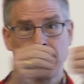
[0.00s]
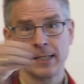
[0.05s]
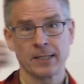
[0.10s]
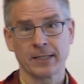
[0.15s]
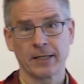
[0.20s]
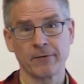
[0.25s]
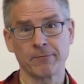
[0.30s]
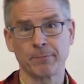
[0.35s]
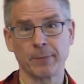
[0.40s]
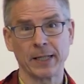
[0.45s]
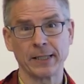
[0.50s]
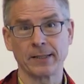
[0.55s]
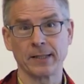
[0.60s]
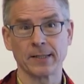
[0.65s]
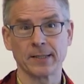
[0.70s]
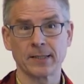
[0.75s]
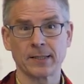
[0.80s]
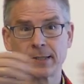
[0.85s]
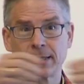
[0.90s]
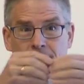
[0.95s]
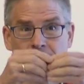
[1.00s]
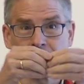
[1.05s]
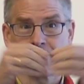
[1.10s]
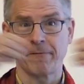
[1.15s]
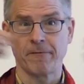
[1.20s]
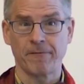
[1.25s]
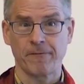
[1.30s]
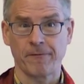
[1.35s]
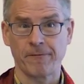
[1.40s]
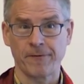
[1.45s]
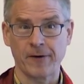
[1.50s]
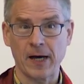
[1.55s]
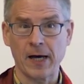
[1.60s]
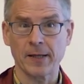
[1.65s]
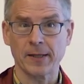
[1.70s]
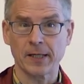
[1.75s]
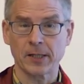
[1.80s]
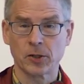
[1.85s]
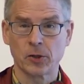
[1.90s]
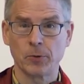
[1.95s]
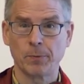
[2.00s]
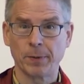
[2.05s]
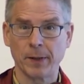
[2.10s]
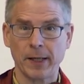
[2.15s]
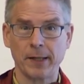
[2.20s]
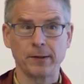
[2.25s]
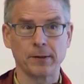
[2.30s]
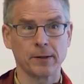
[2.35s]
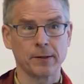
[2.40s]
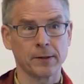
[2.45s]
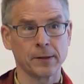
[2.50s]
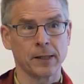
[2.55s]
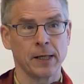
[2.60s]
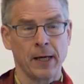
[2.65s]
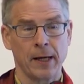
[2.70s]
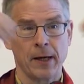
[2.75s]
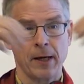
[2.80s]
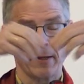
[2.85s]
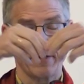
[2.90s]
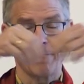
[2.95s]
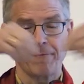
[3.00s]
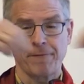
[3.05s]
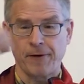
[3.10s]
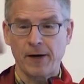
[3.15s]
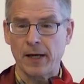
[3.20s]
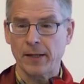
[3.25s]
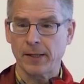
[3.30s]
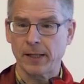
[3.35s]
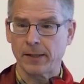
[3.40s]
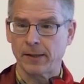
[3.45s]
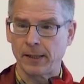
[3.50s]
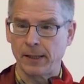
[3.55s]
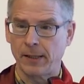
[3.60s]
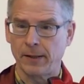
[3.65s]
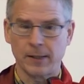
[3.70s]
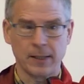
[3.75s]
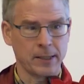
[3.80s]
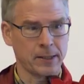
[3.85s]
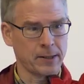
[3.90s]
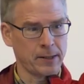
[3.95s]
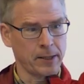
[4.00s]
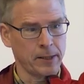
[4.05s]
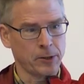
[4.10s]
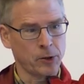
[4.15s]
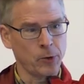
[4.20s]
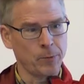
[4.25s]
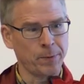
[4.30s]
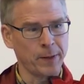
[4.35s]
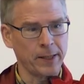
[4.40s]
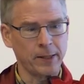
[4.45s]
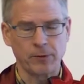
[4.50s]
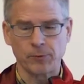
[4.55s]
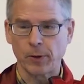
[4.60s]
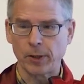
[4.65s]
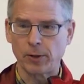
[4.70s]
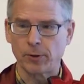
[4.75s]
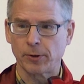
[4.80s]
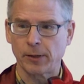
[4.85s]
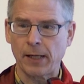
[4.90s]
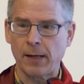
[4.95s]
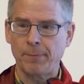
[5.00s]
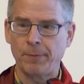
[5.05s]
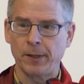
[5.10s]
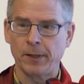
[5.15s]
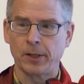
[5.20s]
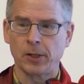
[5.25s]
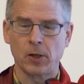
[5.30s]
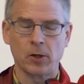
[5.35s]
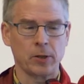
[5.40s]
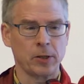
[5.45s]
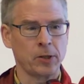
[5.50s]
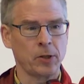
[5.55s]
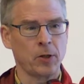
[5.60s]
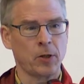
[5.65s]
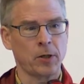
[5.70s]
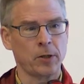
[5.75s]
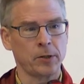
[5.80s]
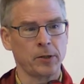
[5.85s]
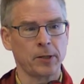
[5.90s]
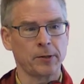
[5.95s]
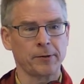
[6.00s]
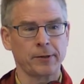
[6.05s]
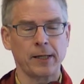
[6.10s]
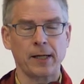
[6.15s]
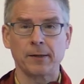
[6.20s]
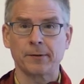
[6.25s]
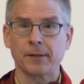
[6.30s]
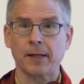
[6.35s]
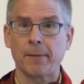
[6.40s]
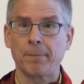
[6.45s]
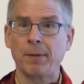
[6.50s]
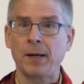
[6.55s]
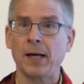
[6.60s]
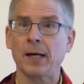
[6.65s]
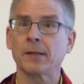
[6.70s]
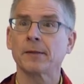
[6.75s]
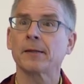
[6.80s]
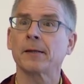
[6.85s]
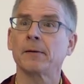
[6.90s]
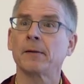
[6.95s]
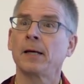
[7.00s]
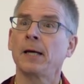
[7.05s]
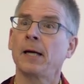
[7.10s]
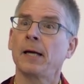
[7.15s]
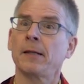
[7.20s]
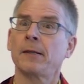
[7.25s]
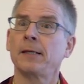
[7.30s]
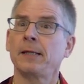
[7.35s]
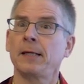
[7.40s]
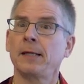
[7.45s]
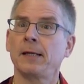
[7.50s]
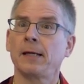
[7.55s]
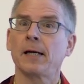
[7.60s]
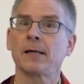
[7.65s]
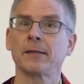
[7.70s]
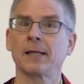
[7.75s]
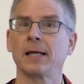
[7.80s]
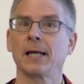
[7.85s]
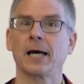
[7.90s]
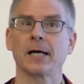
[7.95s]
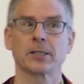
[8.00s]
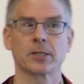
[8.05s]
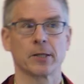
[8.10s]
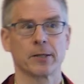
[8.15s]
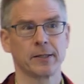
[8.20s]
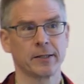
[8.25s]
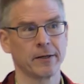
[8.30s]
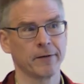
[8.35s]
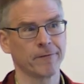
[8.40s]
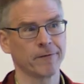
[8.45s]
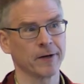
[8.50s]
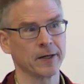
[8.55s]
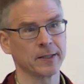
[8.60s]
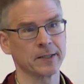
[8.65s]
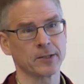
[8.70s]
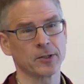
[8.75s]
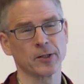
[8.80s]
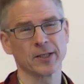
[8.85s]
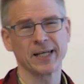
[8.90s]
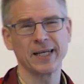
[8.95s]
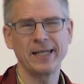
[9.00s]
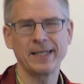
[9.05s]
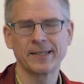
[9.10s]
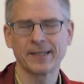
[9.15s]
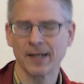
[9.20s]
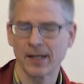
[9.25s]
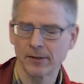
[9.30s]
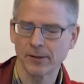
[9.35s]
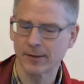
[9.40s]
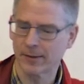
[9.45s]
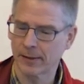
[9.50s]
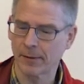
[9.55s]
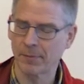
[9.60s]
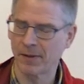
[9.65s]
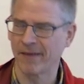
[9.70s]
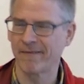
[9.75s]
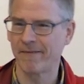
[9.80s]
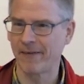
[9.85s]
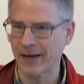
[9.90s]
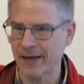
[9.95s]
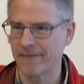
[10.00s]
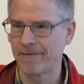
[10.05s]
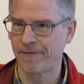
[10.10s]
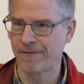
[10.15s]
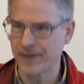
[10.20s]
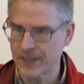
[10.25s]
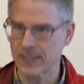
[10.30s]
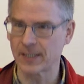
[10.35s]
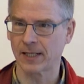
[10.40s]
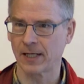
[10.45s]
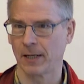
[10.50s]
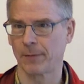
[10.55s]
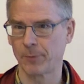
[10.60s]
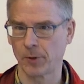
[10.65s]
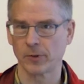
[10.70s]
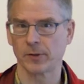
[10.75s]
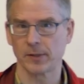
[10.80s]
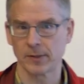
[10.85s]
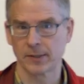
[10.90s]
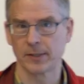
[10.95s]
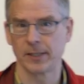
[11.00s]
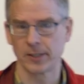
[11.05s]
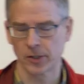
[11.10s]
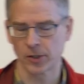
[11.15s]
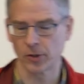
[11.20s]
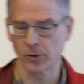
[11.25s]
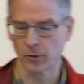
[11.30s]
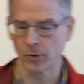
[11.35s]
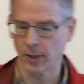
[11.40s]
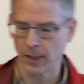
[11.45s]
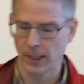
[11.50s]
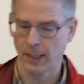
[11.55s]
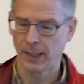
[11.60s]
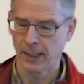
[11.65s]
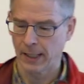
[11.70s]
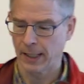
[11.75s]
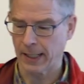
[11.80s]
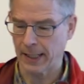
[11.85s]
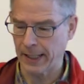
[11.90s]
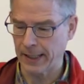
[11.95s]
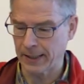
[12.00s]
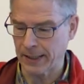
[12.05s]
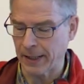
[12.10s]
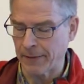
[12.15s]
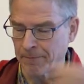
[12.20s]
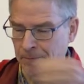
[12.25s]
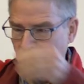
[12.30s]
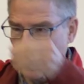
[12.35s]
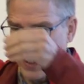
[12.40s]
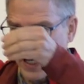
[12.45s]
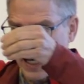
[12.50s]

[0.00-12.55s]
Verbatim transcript: is given by distance. The farther two places, the farther the, the, the two places where you sample your, your, your cells apart, the, the, and the larger the difference. So it really tells you something very physical about this tissue, right? And,